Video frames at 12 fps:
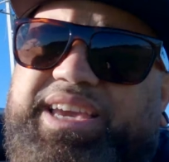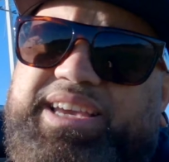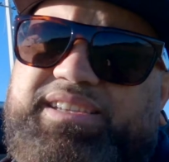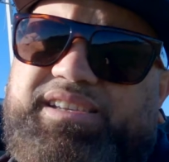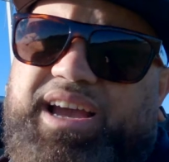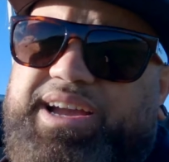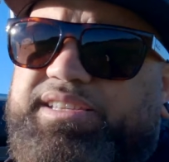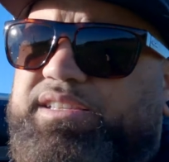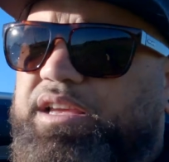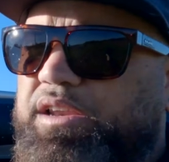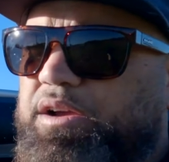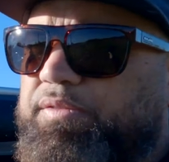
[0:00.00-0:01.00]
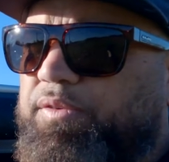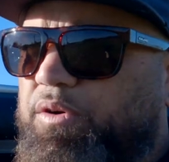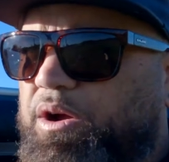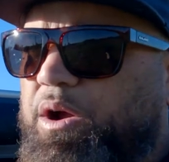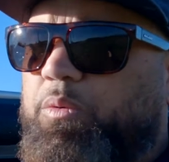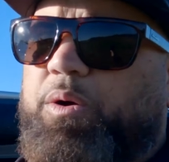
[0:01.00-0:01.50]
key signs to look
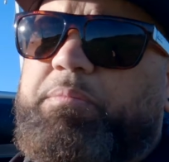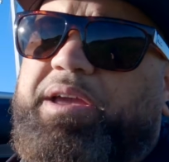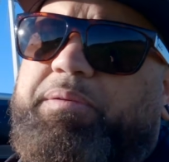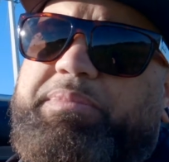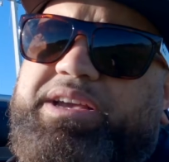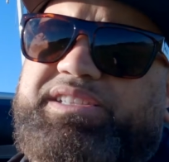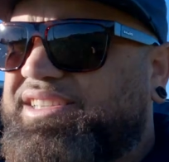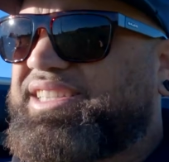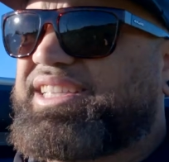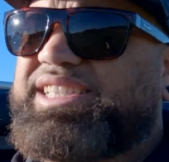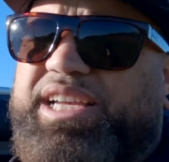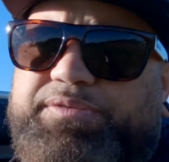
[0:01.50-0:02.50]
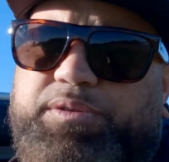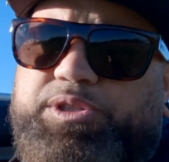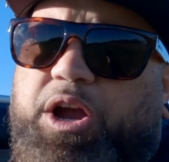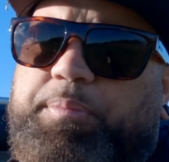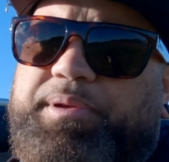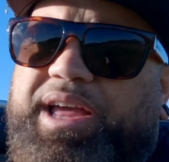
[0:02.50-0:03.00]
for are what make me a successful
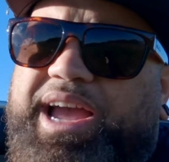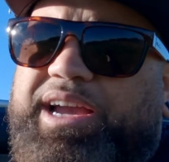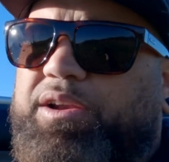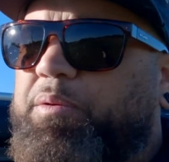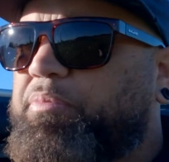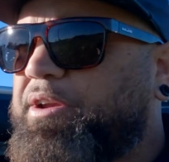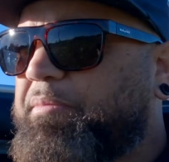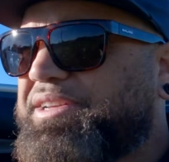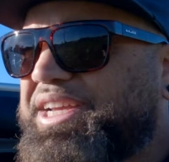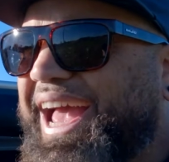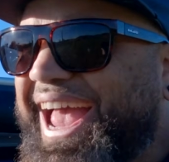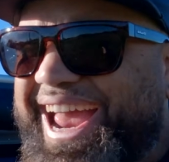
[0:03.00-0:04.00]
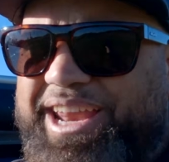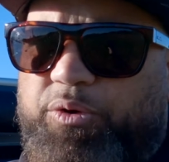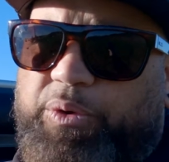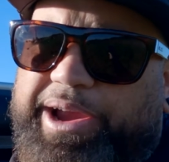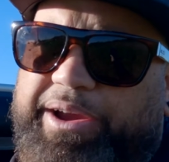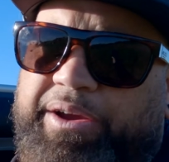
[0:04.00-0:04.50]
tarpon angler. Pretty much
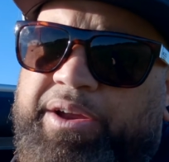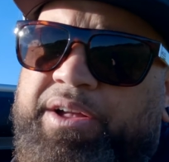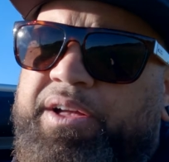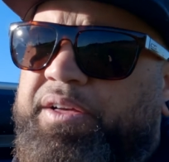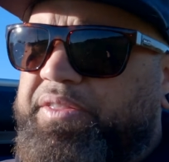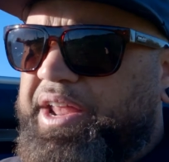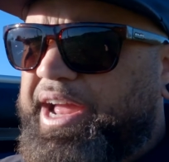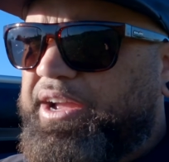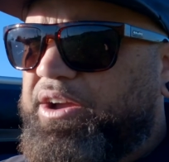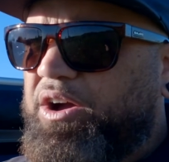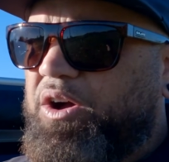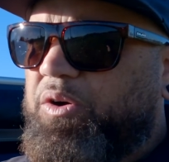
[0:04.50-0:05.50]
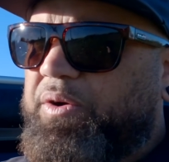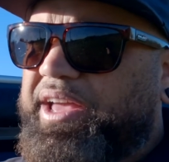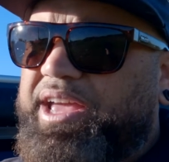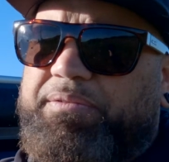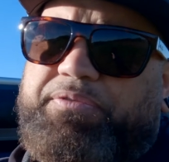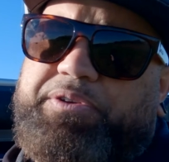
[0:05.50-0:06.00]
anywhere that I go,
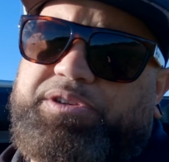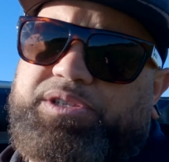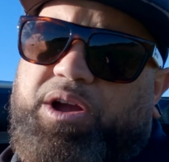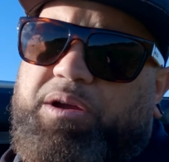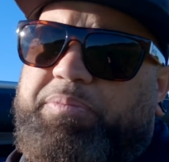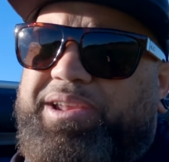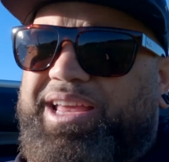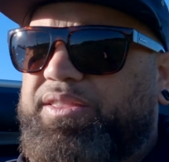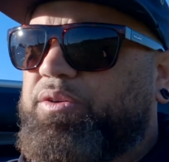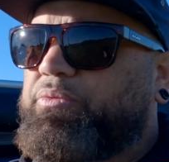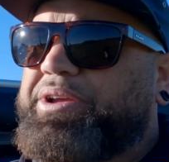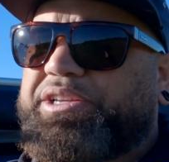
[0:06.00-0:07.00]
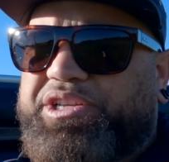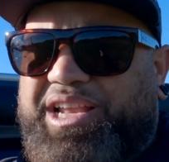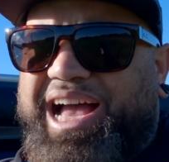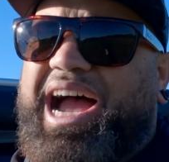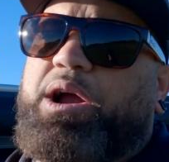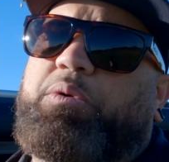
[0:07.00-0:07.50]
if there's tarpon in the region,
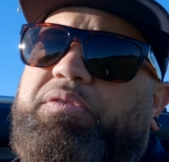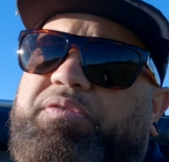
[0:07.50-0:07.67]
I will